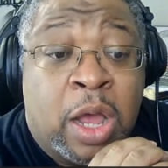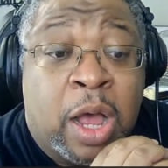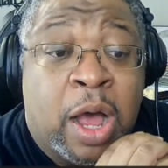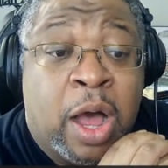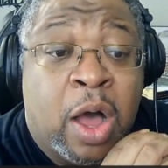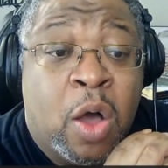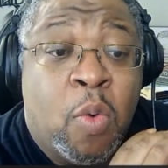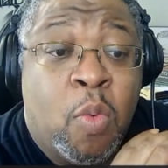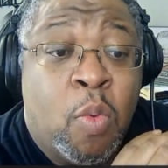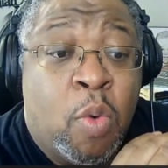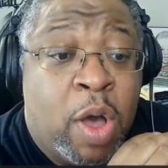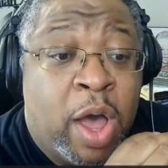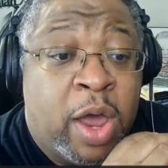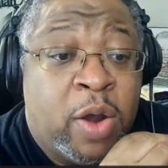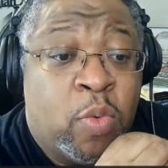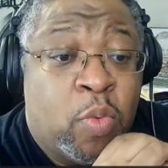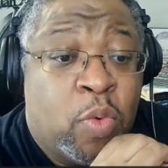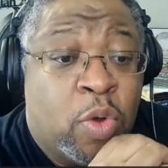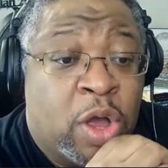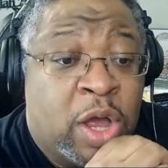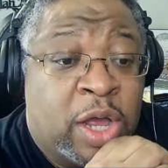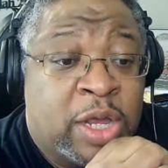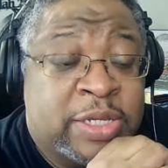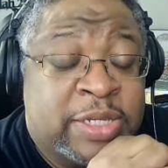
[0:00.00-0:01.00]
Uh, one
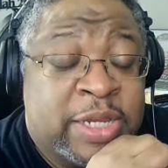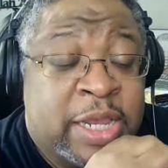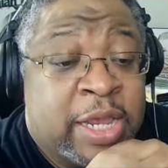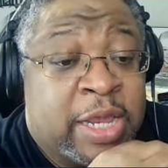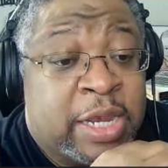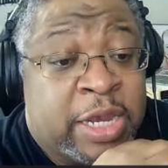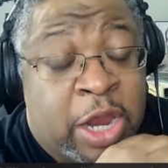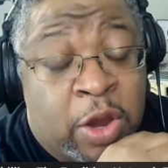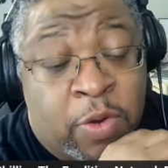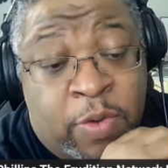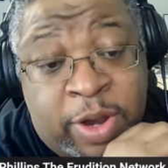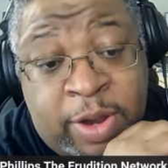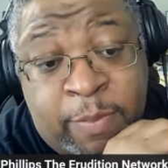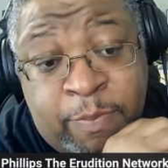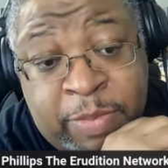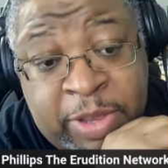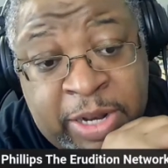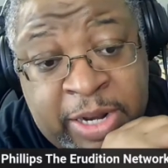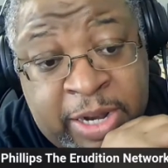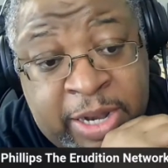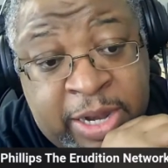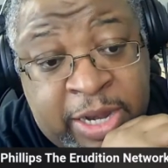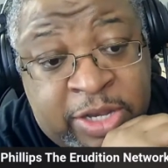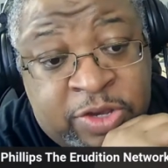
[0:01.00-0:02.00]
was their
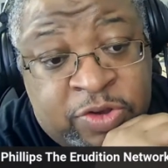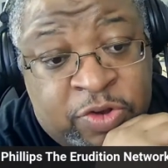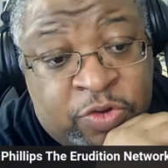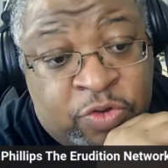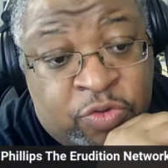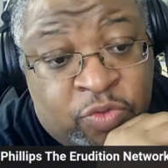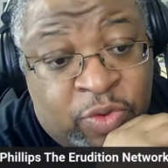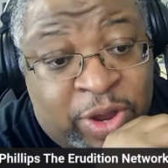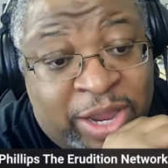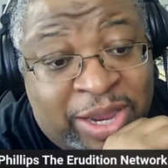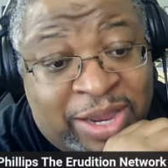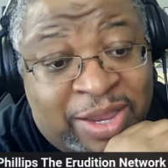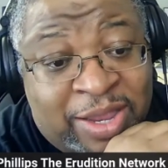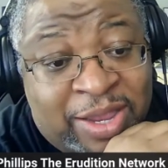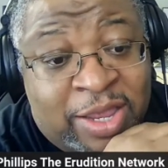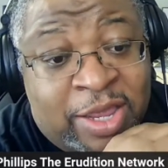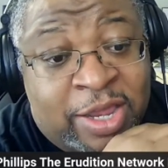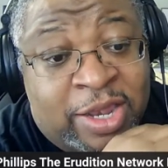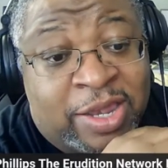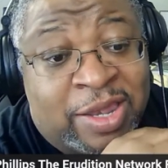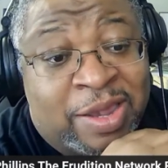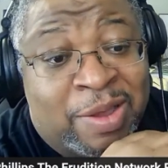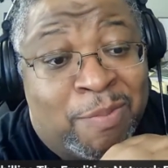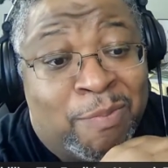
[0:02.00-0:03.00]
inability to drink
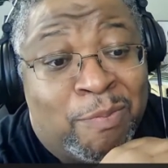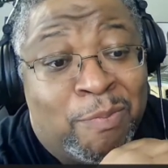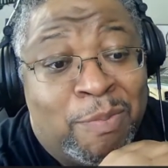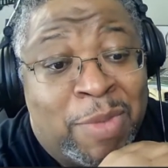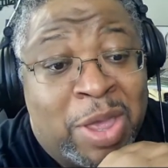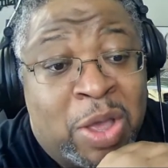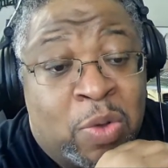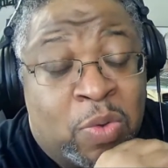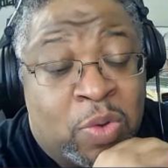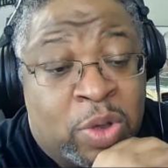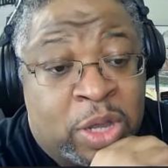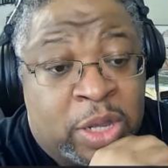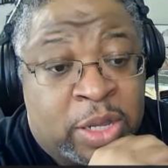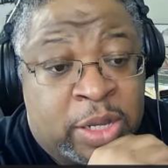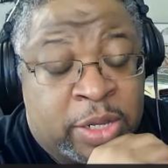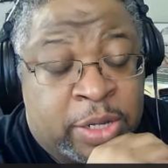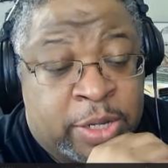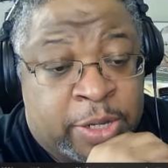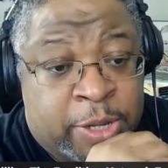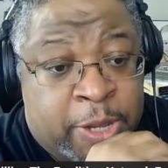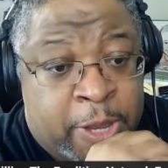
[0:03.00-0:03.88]
the milk